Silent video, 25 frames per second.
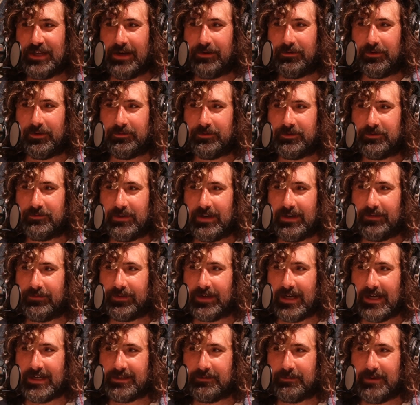was when I
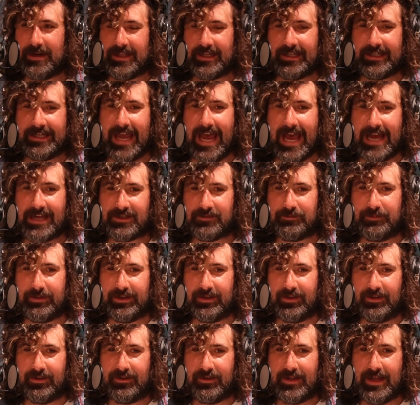forgot to pay the gas
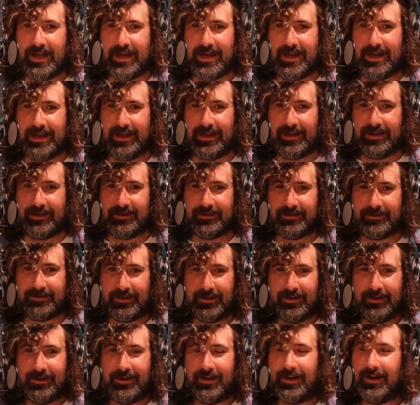bill. And
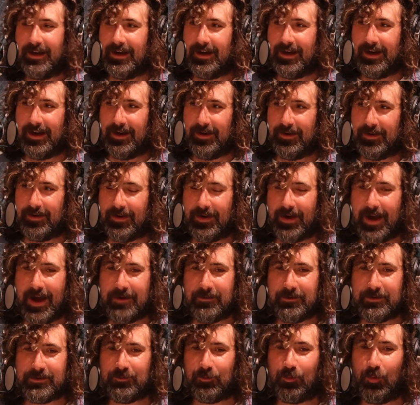I
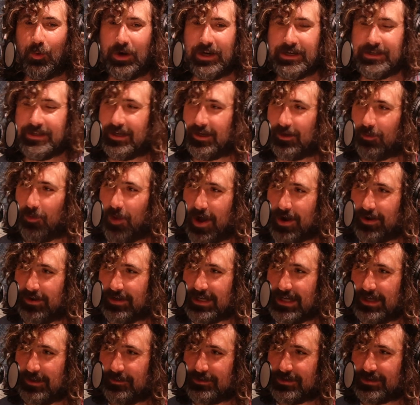was worried that our water
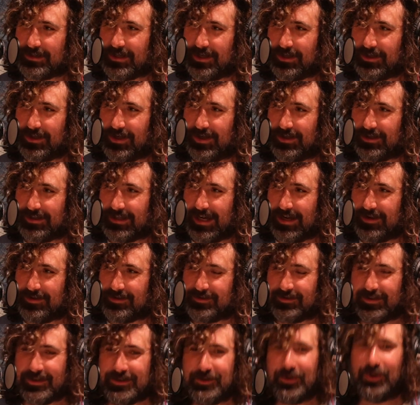heater was going to conk out. So
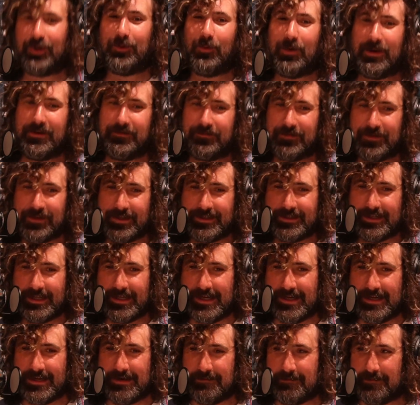I took one for the
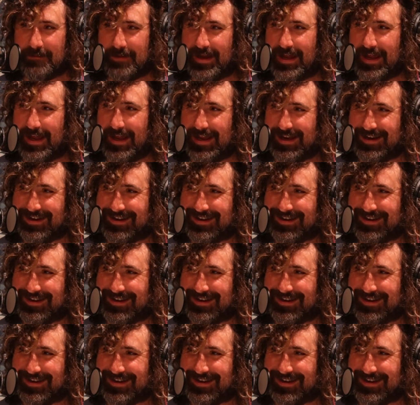team and